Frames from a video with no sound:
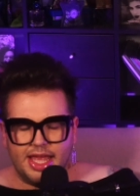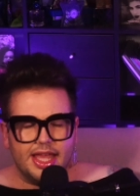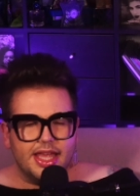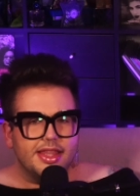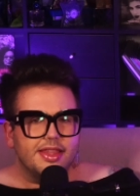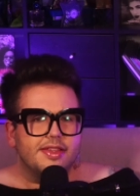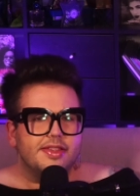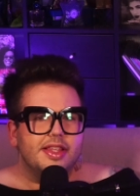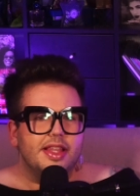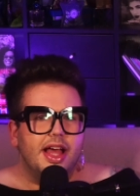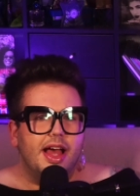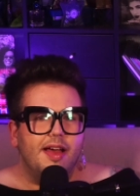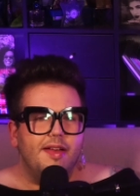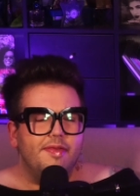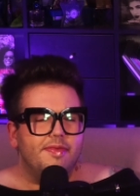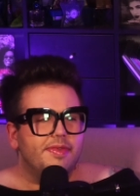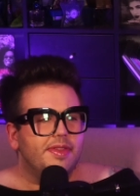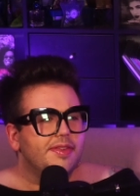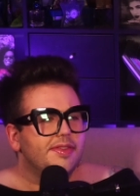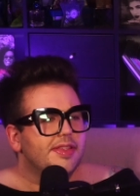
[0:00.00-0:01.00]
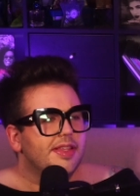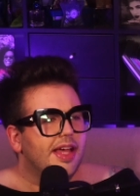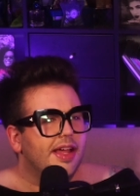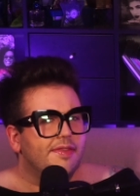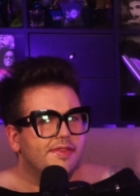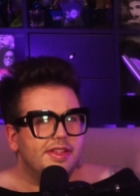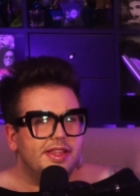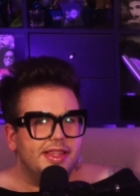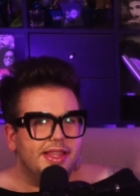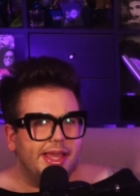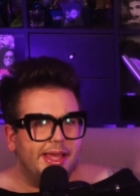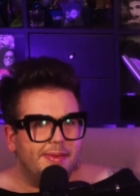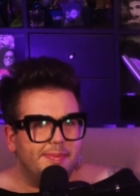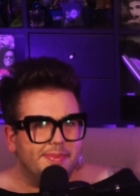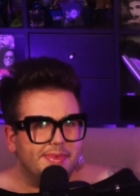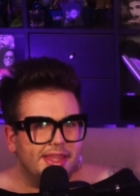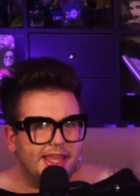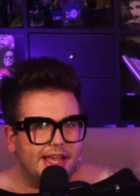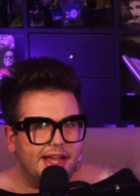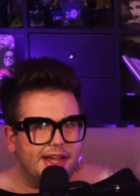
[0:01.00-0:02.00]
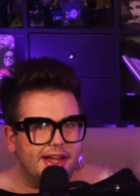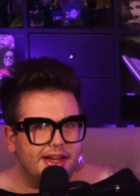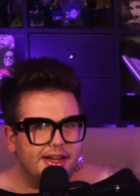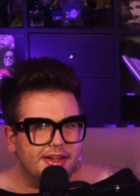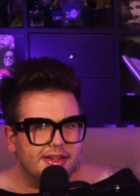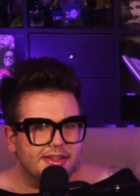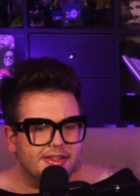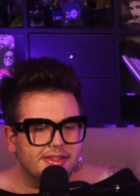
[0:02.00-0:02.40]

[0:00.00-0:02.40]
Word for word: There's a lot of there's a lot of claims there.